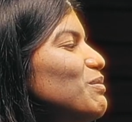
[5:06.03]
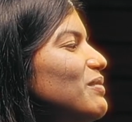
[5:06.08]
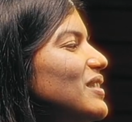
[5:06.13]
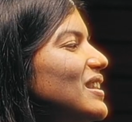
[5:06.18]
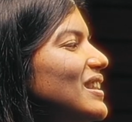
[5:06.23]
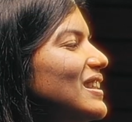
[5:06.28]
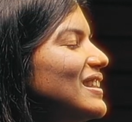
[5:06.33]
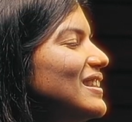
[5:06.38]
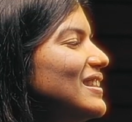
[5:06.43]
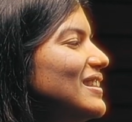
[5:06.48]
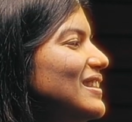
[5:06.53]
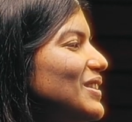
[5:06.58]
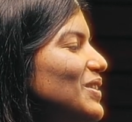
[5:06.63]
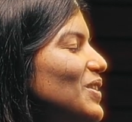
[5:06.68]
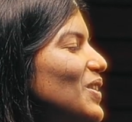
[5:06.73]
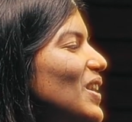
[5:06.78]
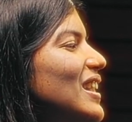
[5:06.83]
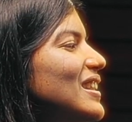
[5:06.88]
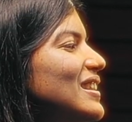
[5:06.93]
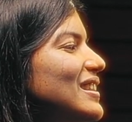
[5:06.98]
But you
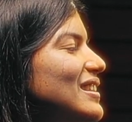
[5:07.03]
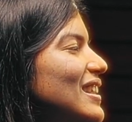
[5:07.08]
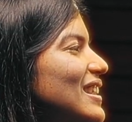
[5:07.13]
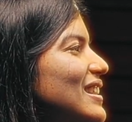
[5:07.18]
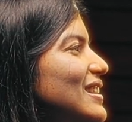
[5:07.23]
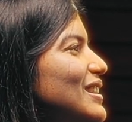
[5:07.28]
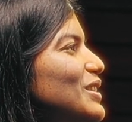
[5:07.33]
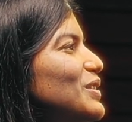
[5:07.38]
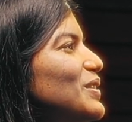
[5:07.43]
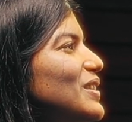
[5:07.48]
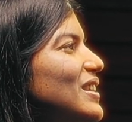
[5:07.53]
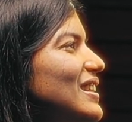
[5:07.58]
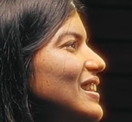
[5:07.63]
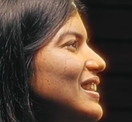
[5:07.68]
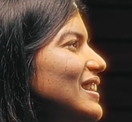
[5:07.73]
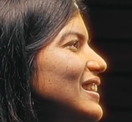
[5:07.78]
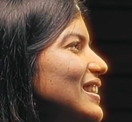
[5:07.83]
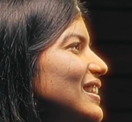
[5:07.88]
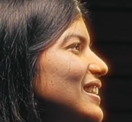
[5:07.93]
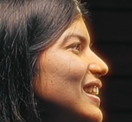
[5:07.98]
are
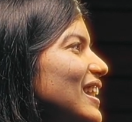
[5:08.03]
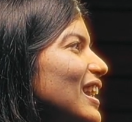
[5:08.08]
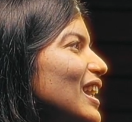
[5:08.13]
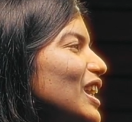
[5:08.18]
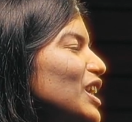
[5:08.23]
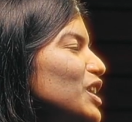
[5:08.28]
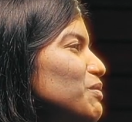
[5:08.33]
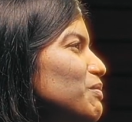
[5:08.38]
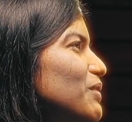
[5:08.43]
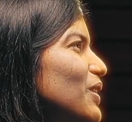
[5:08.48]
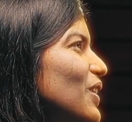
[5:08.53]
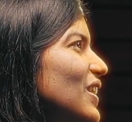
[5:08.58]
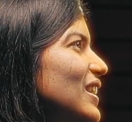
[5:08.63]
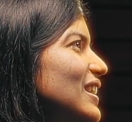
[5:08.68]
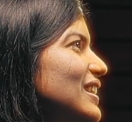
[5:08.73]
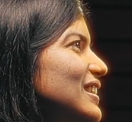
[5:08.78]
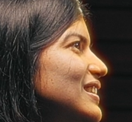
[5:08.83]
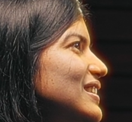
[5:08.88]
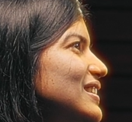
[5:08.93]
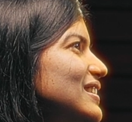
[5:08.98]
trustworthy, and I am not.
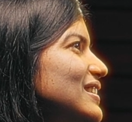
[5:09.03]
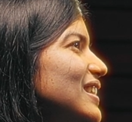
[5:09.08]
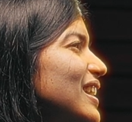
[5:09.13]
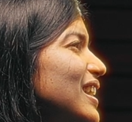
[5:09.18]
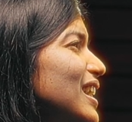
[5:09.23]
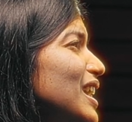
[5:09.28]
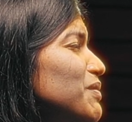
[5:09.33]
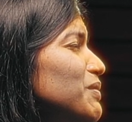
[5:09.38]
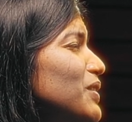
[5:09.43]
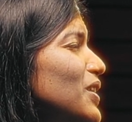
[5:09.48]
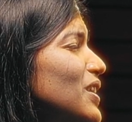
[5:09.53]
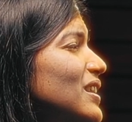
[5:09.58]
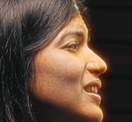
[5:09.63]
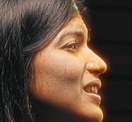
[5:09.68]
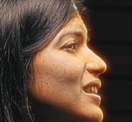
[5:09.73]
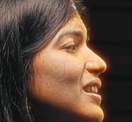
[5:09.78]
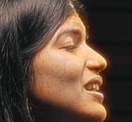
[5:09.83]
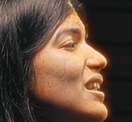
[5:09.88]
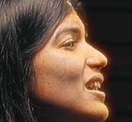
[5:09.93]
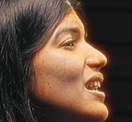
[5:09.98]
And I'm not.
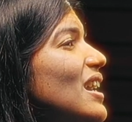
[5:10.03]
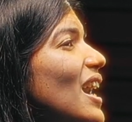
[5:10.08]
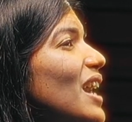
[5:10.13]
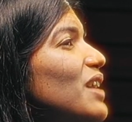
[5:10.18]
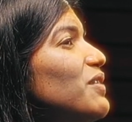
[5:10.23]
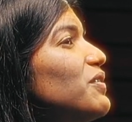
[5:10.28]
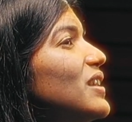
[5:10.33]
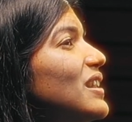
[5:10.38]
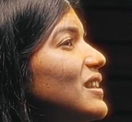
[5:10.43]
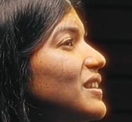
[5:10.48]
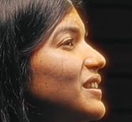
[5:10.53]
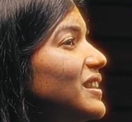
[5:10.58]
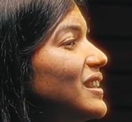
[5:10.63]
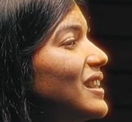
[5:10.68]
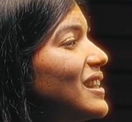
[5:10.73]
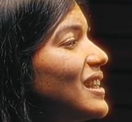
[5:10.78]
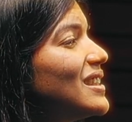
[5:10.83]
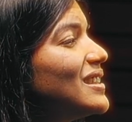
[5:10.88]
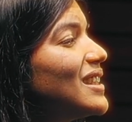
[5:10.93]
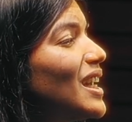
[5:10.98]

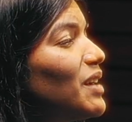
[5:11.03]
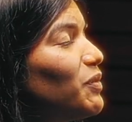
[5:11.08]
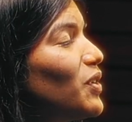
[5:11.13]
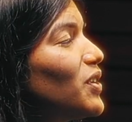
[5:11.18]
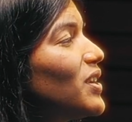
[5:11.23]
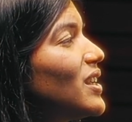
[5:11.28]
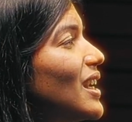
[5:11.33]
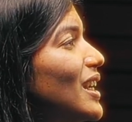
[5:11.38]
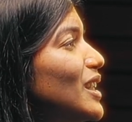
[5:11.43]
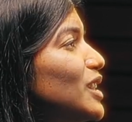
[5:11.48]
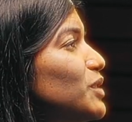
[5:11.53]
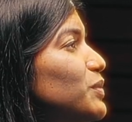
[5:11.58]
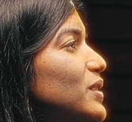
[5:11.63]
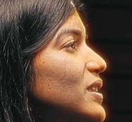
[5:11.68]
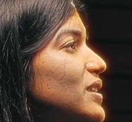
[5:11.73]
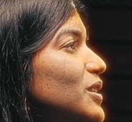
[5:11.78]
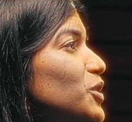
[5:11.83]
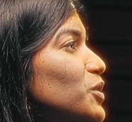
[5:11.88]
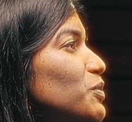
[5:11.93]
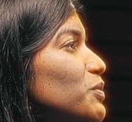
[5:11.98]
Realized I'm not a nice
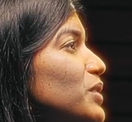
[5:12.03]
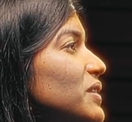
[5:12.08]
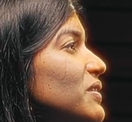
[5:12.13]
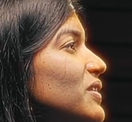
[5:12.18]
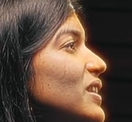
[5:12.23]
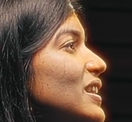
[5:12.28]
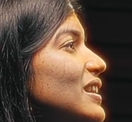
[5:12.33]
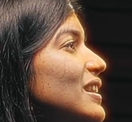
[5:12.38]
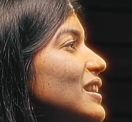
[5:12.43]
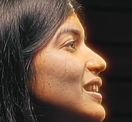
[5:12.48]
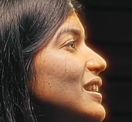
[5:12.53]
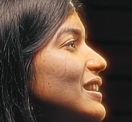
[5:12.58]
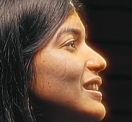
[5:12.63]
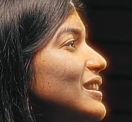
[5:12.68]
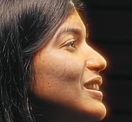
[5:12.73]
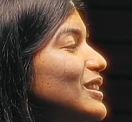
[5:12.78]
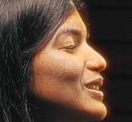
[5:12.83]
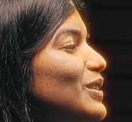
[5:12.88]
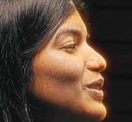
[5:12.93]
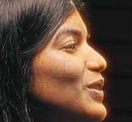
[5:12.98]
person to be with.
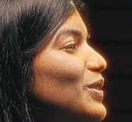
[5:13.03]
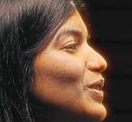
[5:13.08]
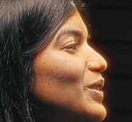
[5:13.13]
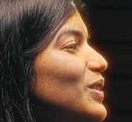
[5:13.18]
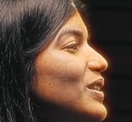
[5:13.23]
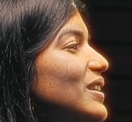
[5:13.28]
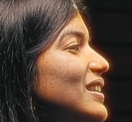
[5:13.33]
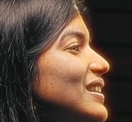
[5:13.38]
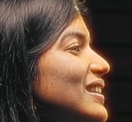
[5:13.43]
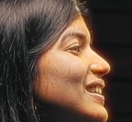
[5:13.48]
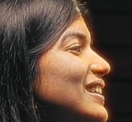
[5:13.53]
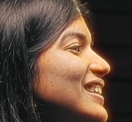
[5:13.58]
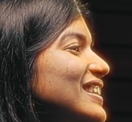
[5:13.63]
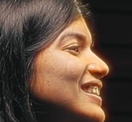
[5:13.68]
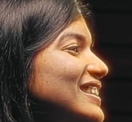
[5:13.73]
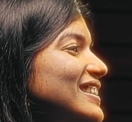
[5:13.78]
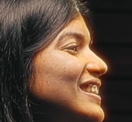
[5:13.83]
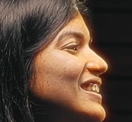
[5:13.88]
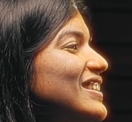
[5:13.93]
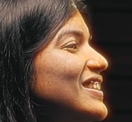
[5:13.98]
So
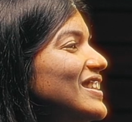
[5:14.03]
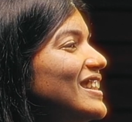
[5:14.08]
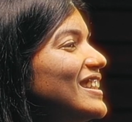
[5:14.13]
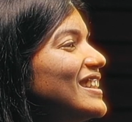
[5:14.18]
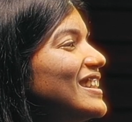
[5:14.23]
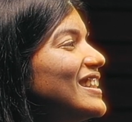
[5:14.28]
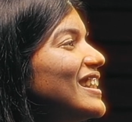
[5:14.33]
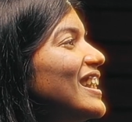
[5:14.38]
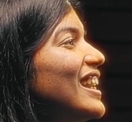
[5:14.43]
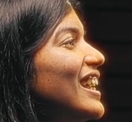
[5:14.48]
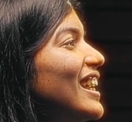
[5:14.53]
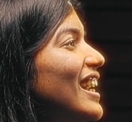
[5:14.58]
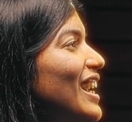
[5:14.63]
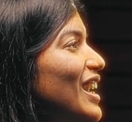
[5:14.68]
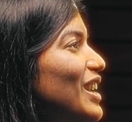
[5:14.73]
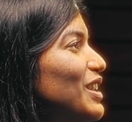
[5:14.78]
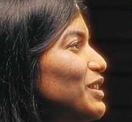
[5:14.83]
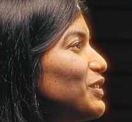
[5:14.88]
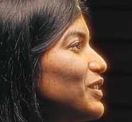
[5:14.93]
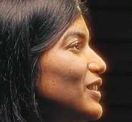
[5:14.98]
it's good that I
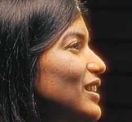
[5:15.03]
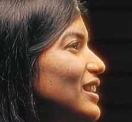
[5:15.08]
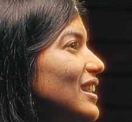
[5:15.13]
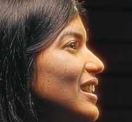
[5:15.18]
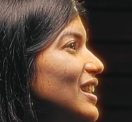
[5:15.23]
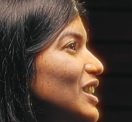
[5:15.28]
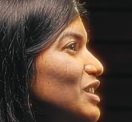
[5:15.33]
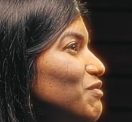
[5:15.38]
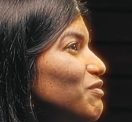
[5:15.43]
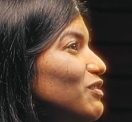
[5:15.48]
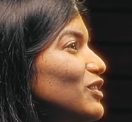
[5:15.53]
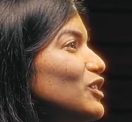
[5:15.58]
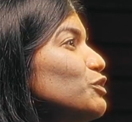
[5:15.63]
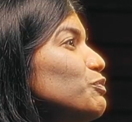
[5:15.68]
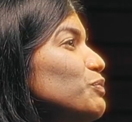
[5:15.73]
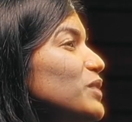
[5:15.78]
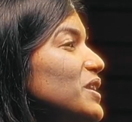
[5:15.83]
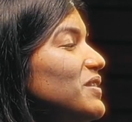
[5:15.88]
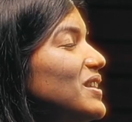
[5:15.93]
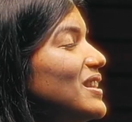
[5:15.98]
have him.
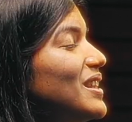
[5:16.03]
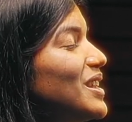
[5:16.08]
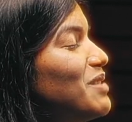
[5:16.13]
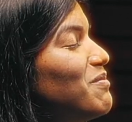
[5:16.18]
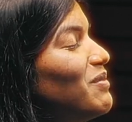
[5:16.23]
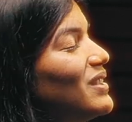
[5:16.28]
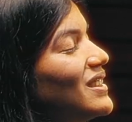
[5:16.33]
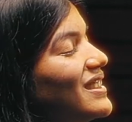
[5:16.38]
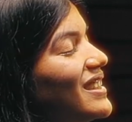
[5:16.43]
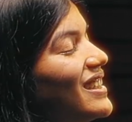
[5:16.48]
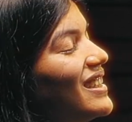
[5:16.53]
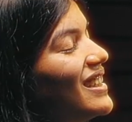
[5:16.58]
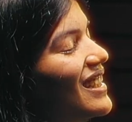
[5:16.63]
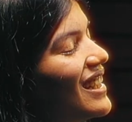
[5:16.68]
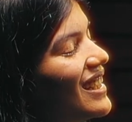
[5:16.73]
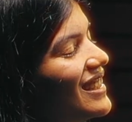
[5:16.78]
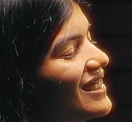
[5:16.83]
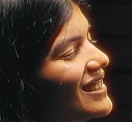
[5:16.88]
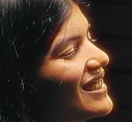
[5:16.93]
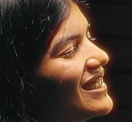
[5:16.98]
To be with him is really
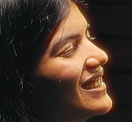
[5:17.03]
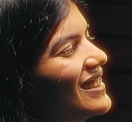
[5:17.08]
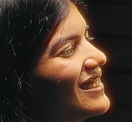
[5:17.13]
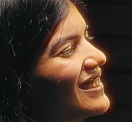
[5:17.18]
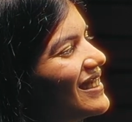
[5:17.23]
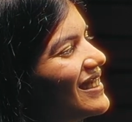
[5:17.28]
nice.